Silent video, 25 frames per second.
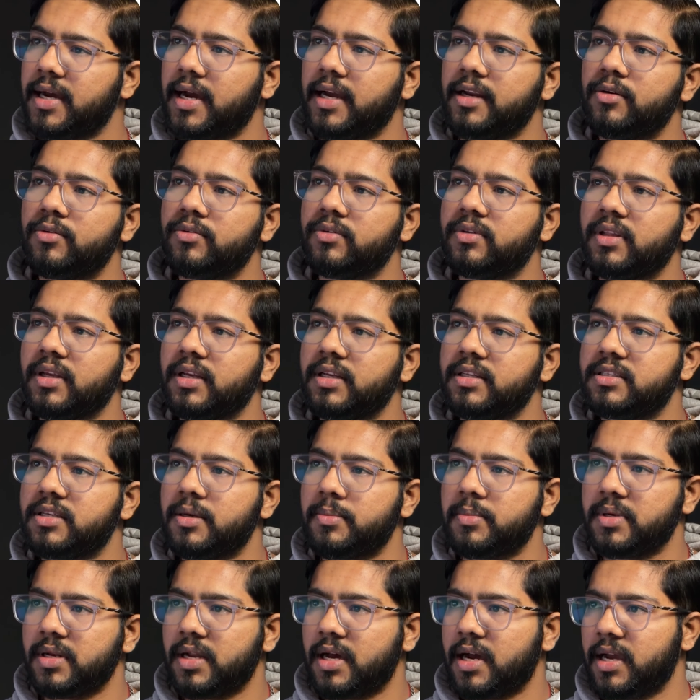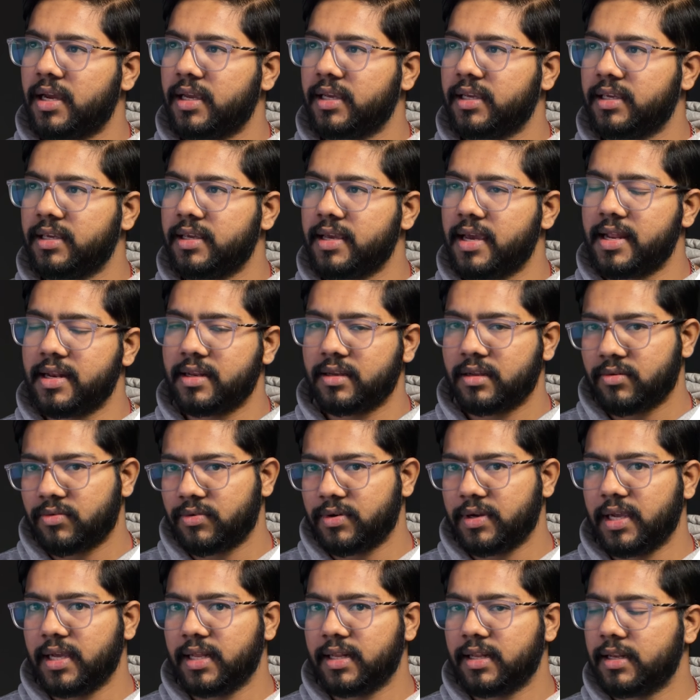I don't think Gemini can
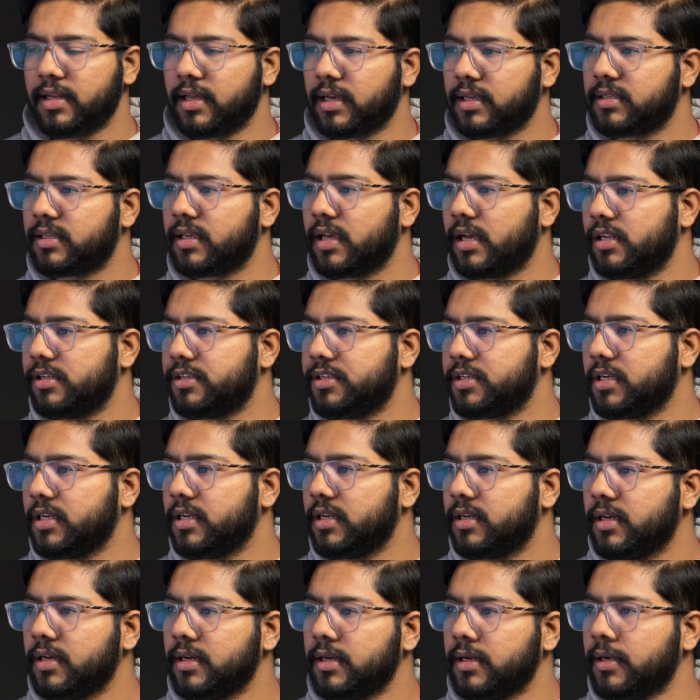create an Excel sheet.